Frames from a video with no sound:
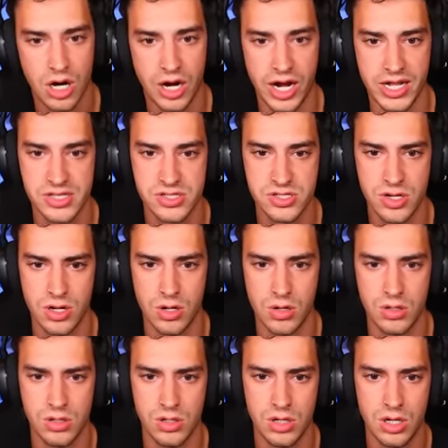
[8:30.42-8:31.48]
All right,
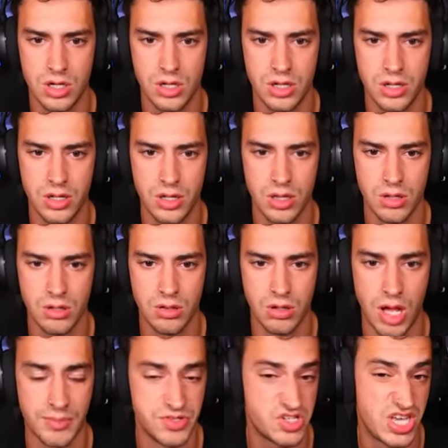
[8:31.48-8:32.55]
so
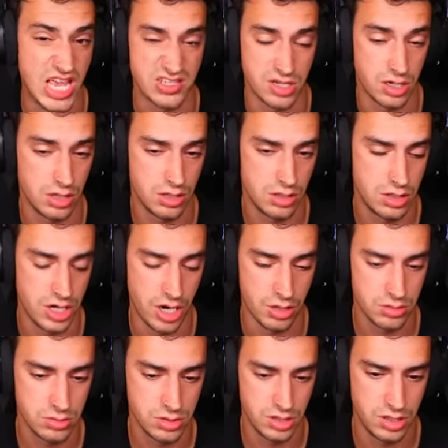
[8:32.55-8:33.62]
I'm just guessing, you
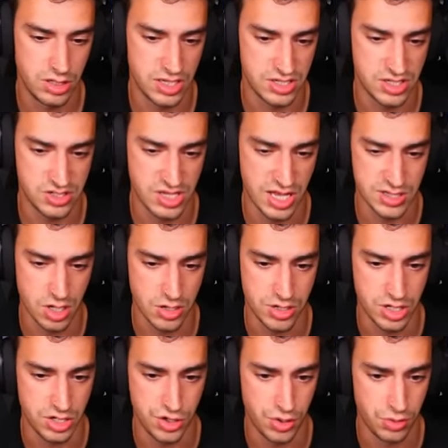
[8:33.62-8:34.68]
know, because that's all
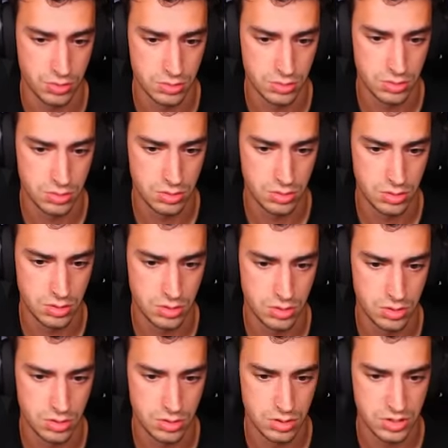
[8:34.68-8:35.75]
you can do.
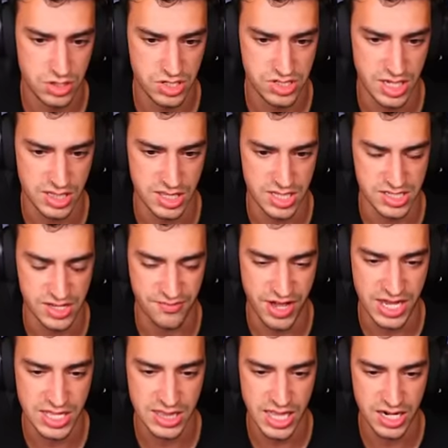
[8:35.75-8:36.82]
Just like this. If
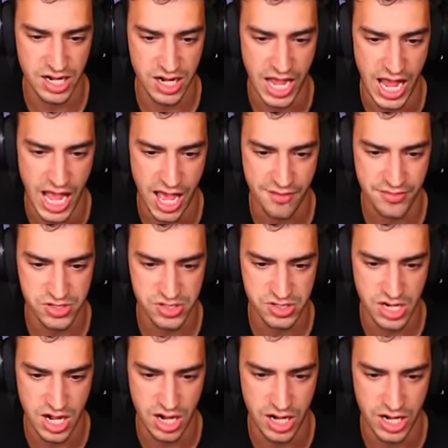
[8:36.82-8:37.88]
I can land on half a
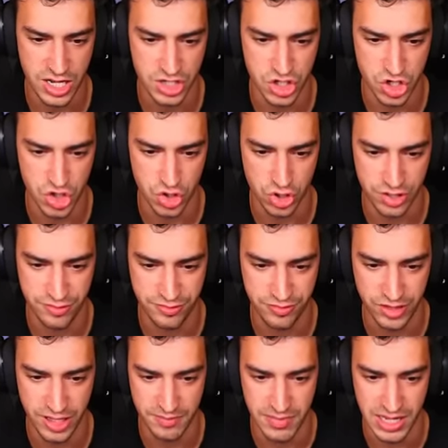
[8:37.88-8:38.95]
stair, it should
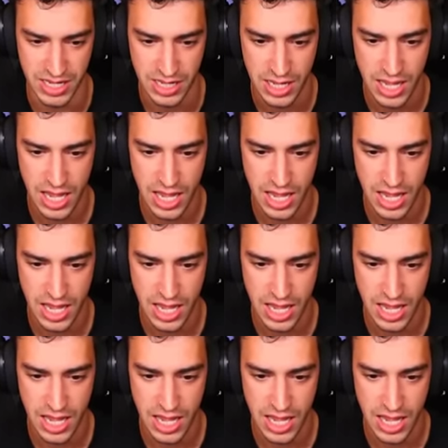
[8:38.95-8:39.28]
flip me.